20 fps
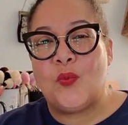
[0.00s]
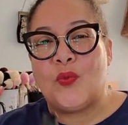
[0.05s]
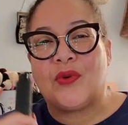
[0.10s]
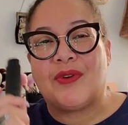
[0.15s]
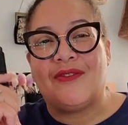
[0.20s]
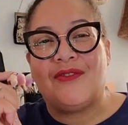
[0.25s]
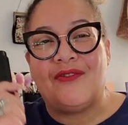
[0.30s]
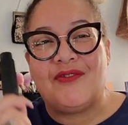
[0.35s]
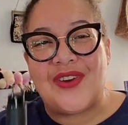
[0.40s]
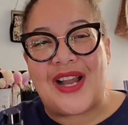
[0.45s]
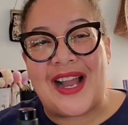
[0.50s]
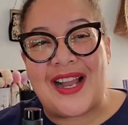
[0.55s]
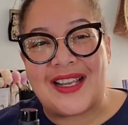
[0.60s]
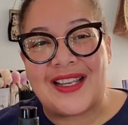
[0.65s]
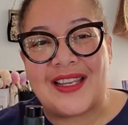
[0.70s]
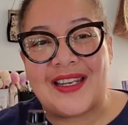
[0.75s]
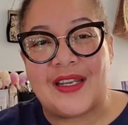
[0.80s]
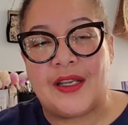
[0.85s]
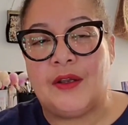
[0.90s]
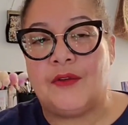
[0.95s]

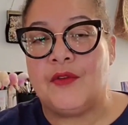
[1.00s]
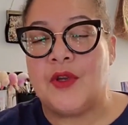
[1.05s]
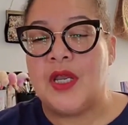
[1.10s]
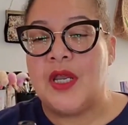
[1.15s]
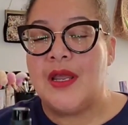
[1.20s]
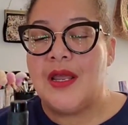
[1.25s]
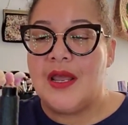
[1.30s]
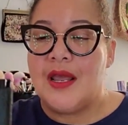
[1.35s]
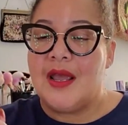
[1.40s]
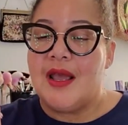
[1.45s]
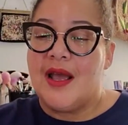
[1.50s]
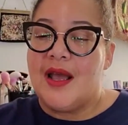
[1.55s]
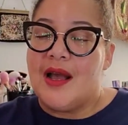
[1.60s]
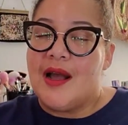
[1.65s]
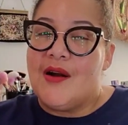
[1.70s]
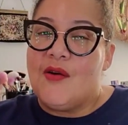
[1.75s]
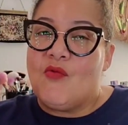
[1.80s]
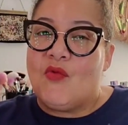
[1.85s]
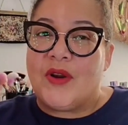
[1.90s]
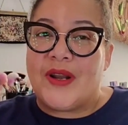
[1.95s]
provocative.
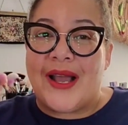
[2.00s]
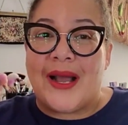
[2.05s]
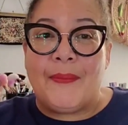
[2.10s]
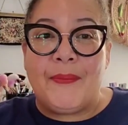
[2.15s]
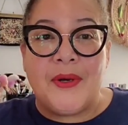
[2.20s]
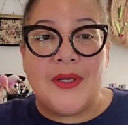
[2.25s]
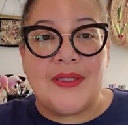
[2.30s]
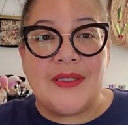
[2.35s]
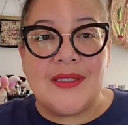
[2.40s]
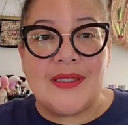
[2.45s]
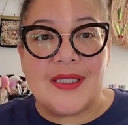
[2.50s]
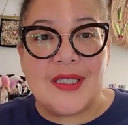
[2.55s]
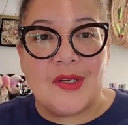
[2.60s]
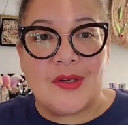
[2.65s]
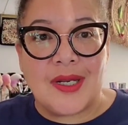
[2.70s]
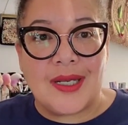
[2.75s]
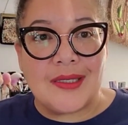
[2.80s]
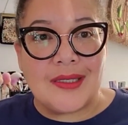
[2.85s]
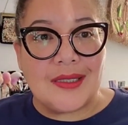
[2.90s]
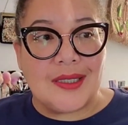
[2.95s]
When I put this on,
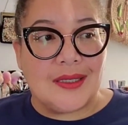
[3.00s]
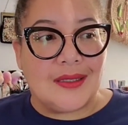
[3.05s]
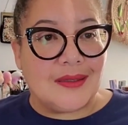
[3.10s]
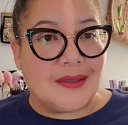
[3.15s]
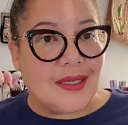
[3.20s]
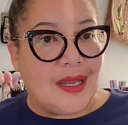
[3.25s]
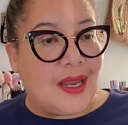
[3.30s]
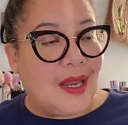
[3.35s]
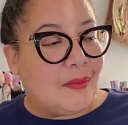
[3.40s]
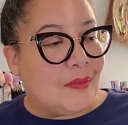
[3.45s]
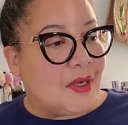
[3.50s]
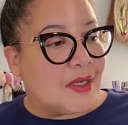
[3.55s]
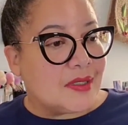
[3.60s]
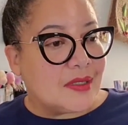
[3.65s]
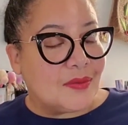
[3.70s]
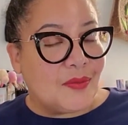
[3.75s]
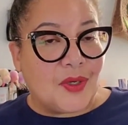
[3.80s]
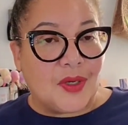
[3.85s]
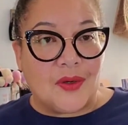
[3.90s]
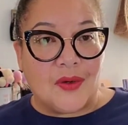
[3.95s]
I said, damn, I
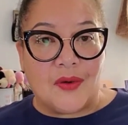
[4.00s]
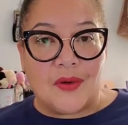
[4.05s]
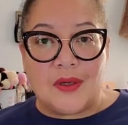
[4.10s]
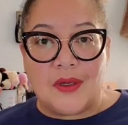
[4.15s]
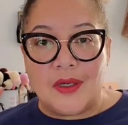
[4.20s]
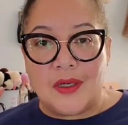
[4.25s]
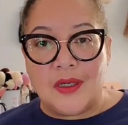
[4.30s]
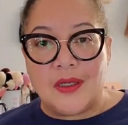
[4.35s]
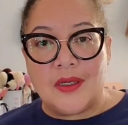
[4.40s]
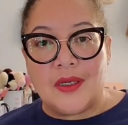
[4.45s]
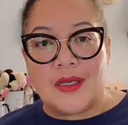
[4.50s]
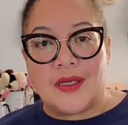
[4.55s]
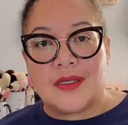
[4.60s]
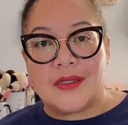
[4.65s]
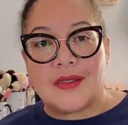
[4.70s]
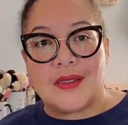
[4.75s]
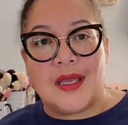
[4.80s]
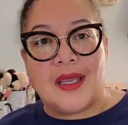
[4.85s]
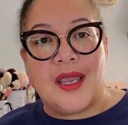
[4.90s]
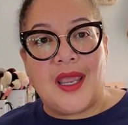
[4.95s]
smell good
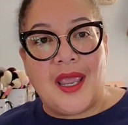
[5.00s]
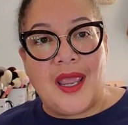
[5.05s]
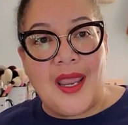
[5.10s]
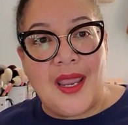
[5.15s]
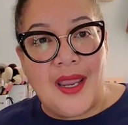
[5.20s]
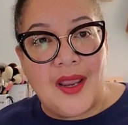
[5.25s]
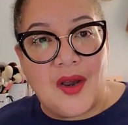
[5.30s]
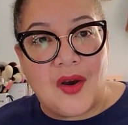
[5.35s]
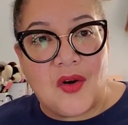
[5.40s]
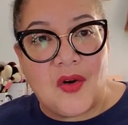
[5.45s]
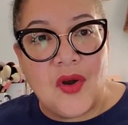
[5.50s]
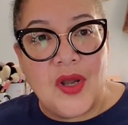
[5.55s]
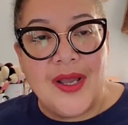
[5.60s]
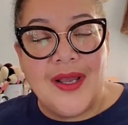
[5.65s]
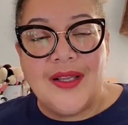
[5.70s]
as hell.